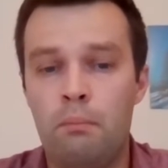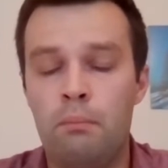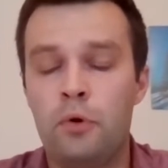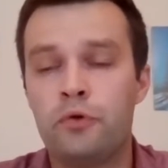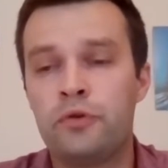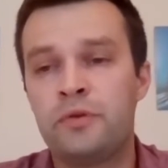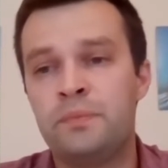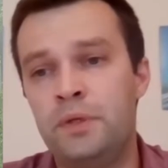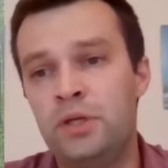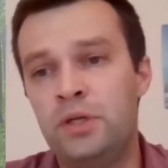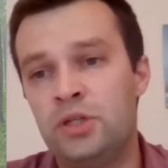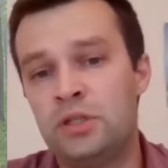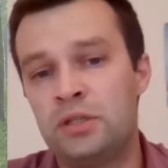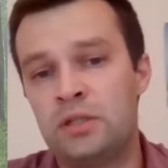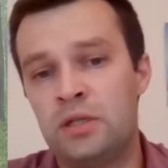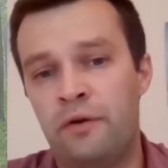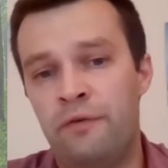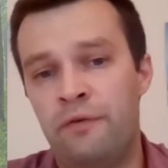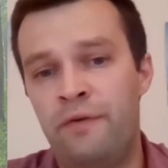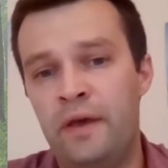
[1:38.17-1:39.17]
Both
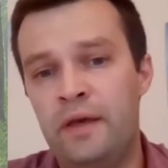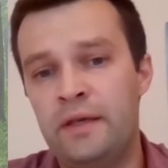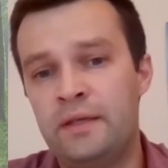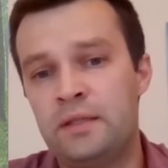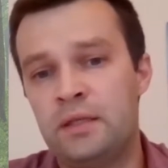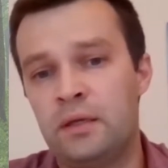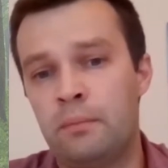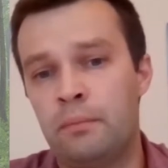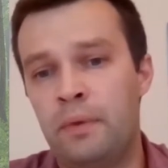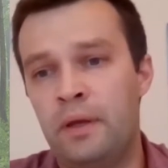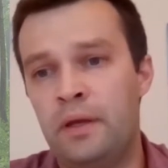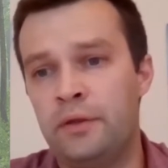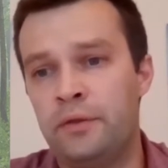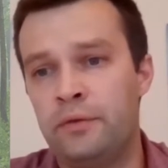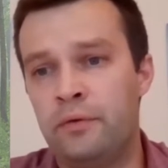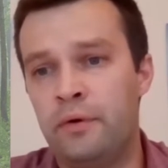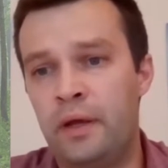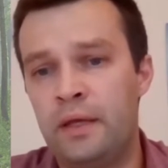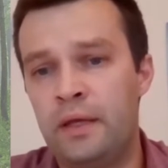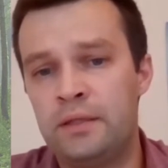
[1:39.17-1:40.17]
species are facing many
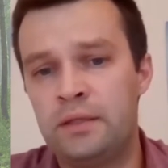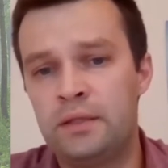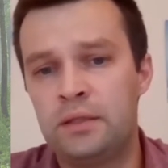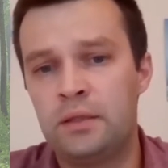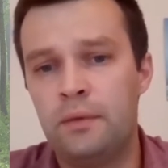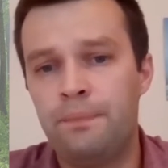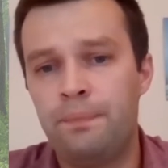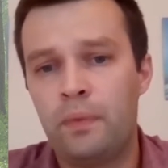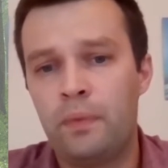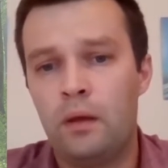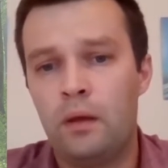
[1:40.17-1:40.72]
threats